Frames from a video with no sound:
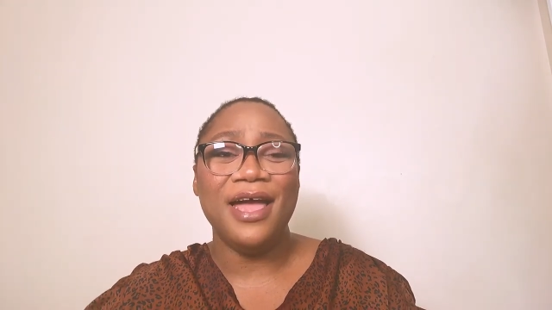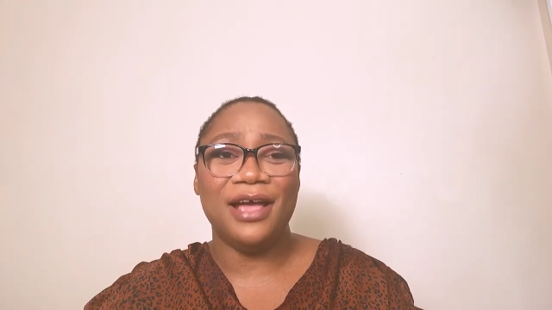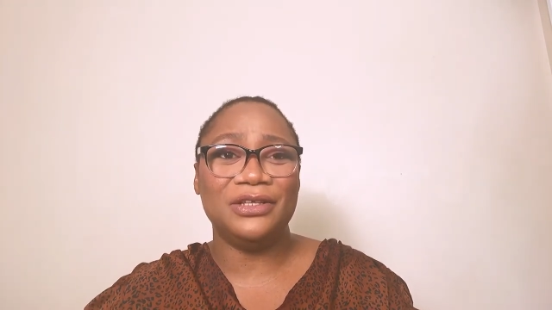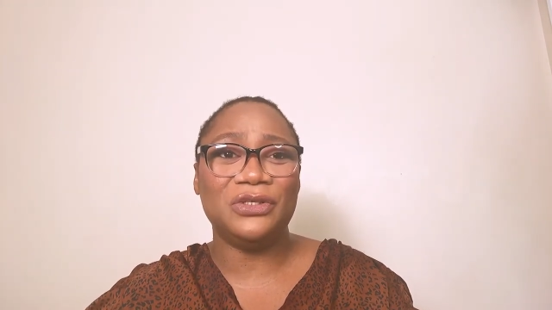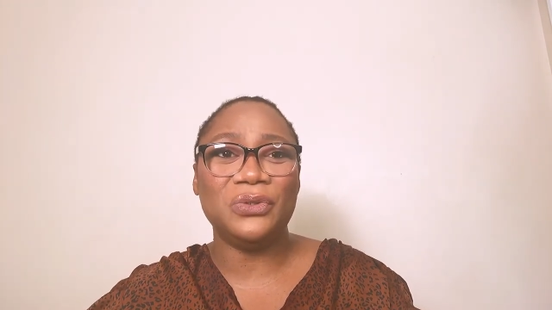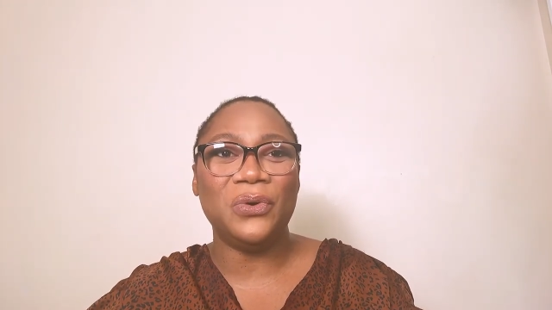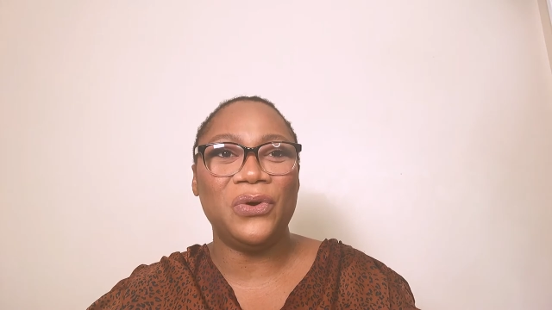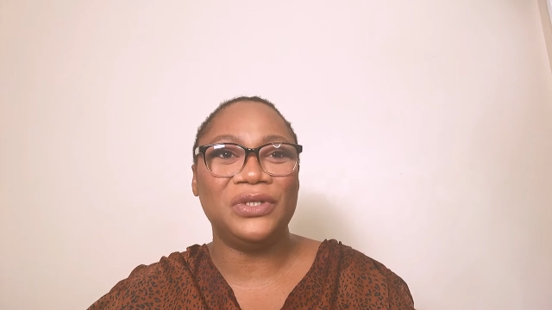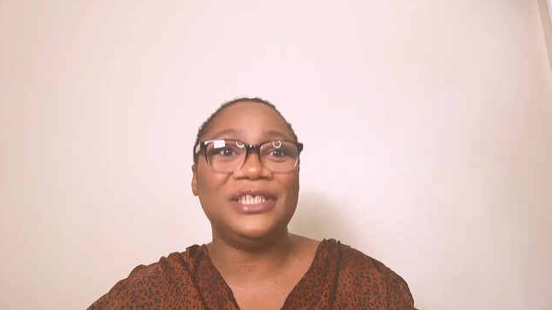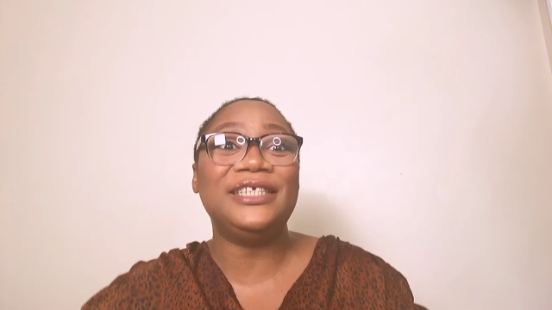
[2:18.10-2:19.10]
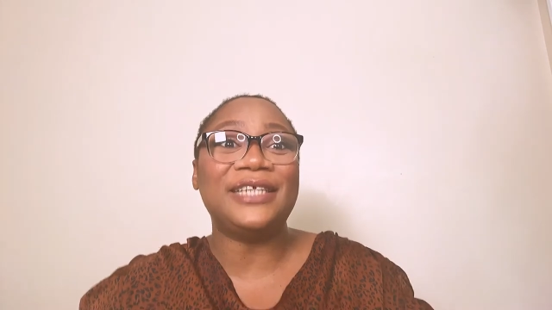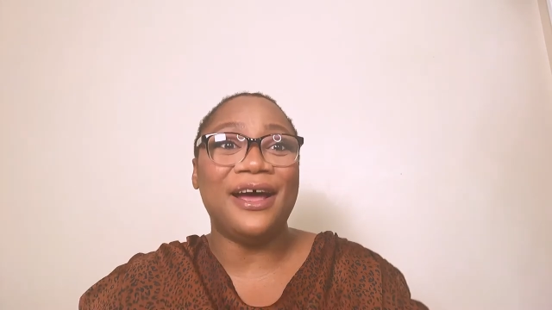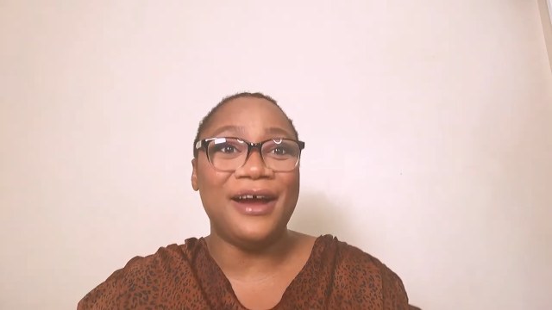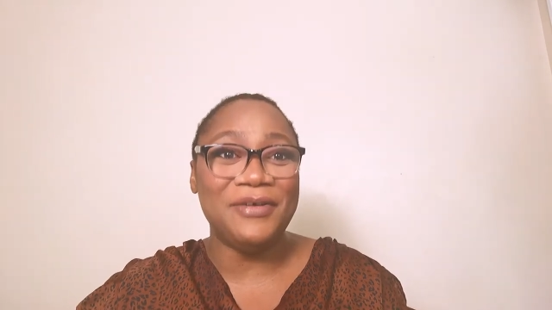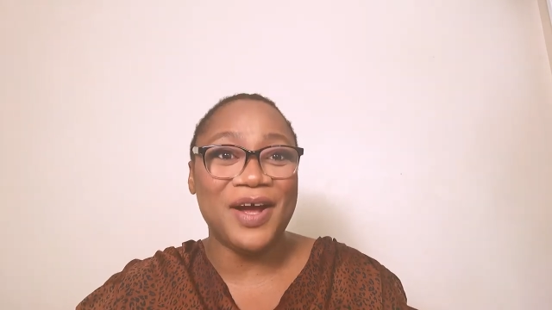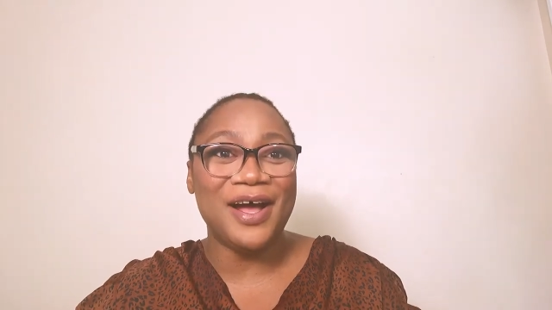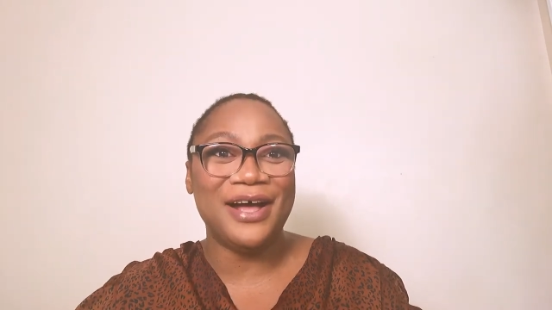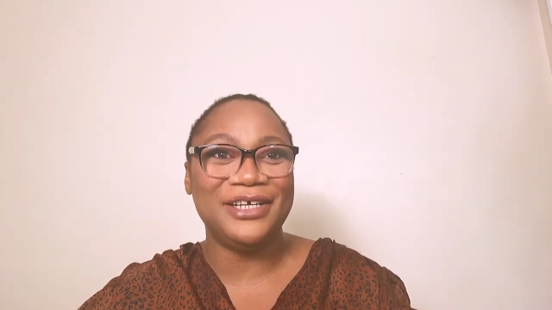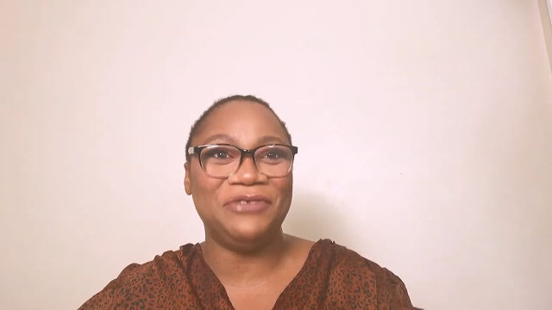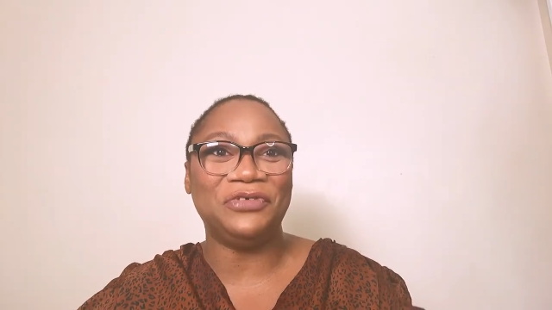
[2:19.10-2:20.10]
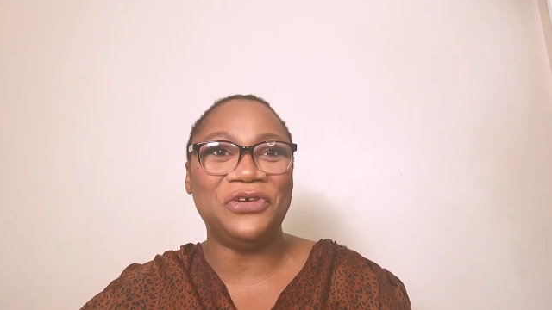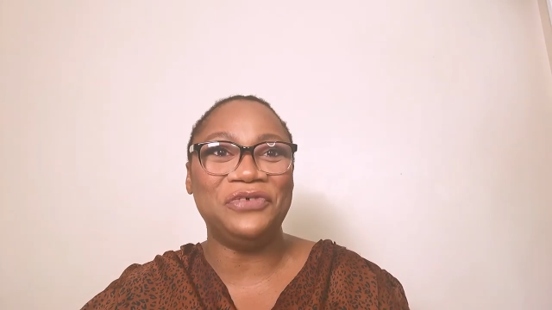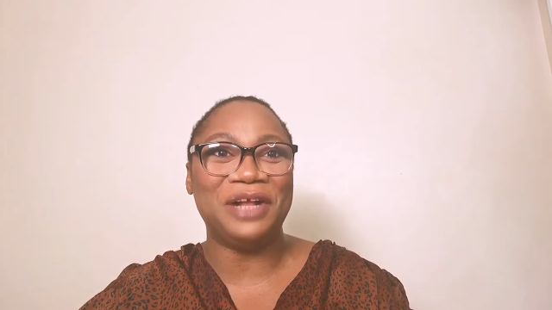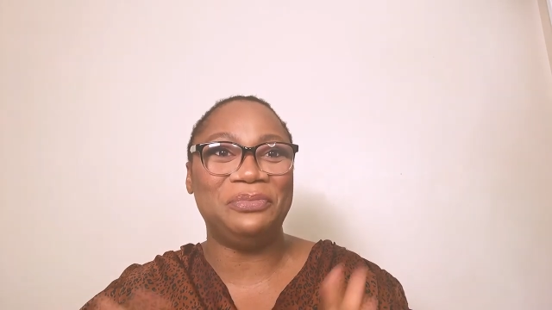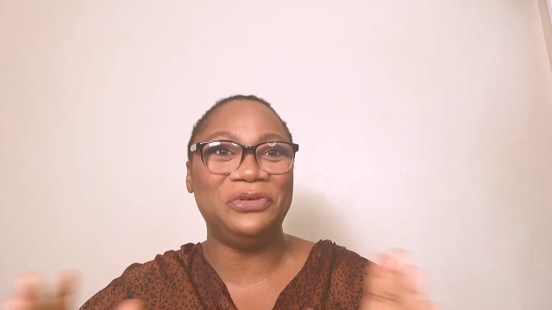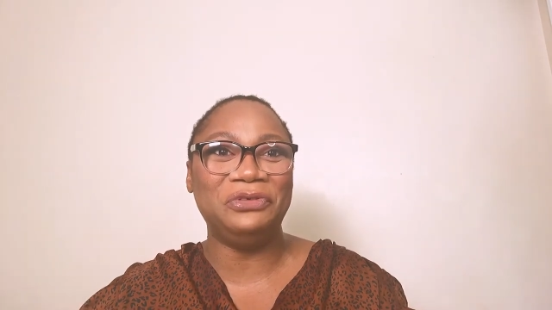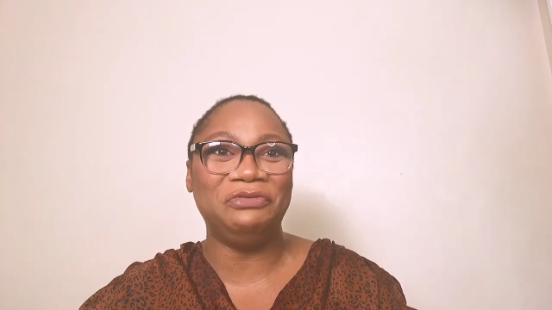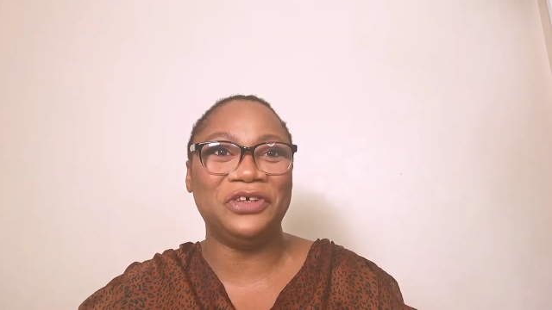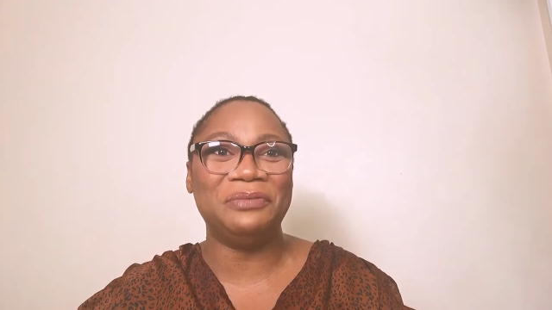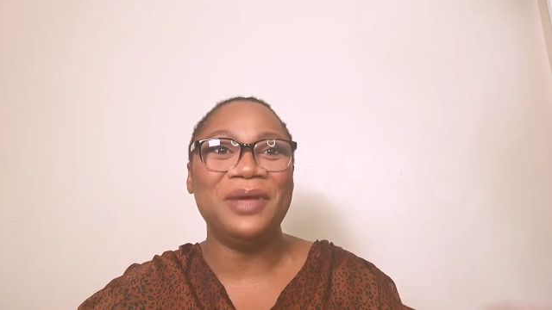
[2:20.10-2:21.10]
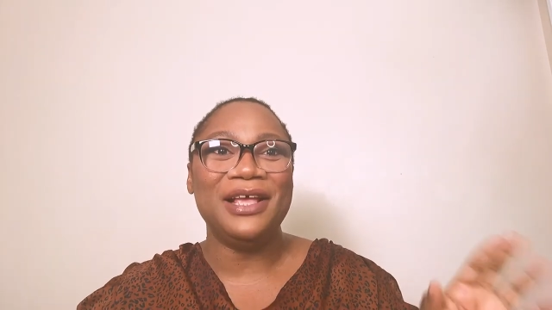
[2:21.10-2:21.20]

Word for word: and so on, Zara, they've all approved um,